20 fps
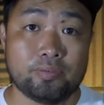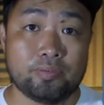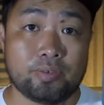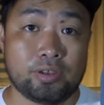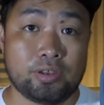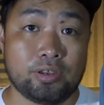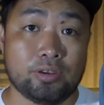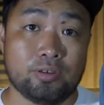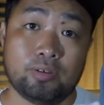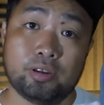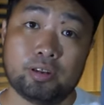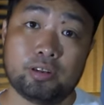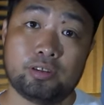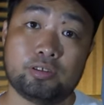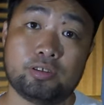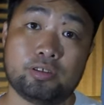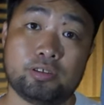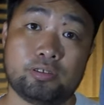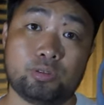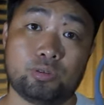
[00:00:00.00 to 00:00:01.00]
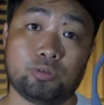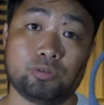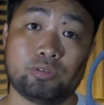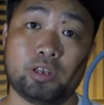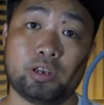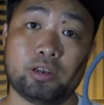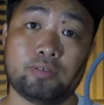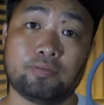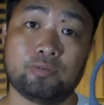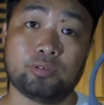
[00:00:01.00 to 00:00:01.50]
video and you need to
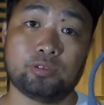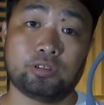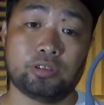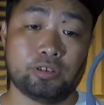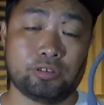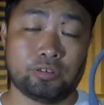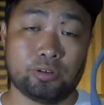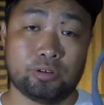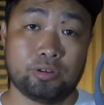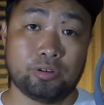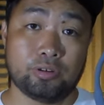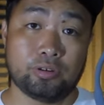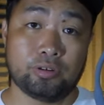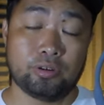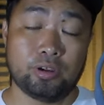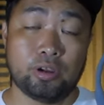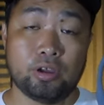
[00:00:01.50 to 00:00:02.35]
take footage on your